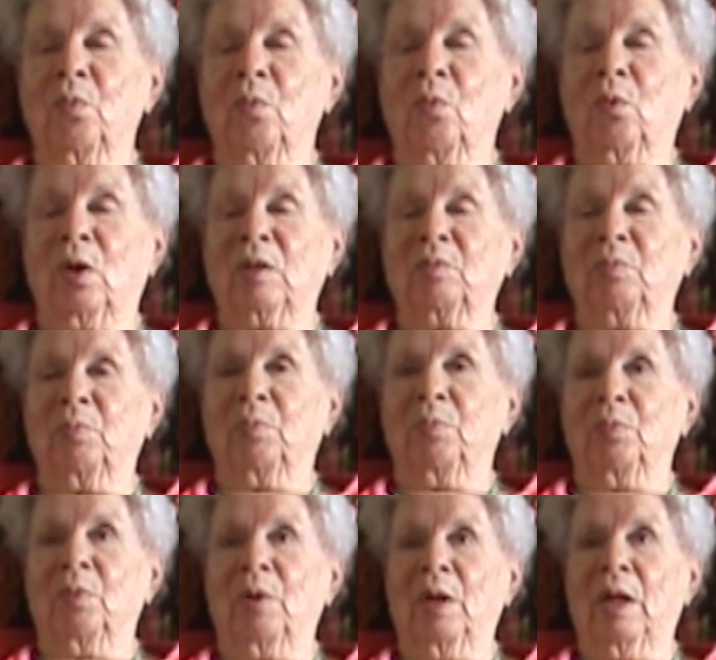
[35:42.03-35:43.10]
And that was
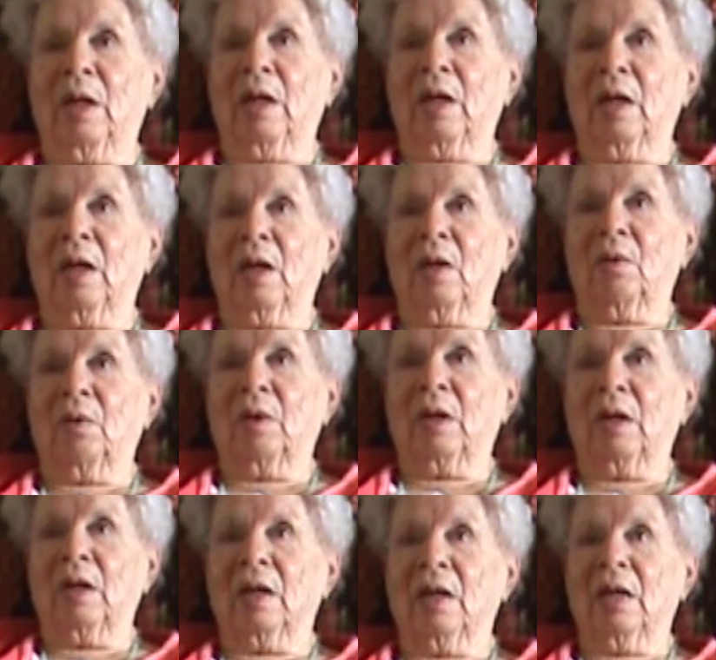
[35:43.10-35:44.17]
on a small
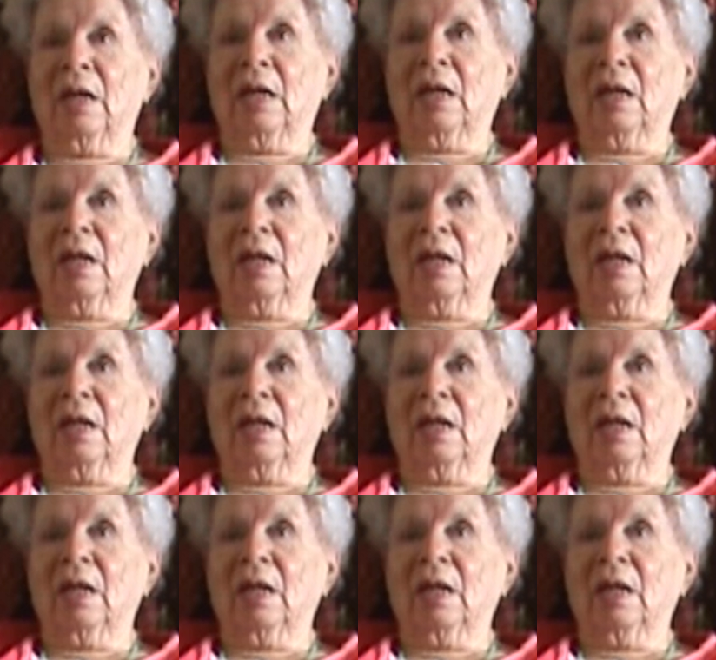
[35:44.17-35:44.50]
acreage then?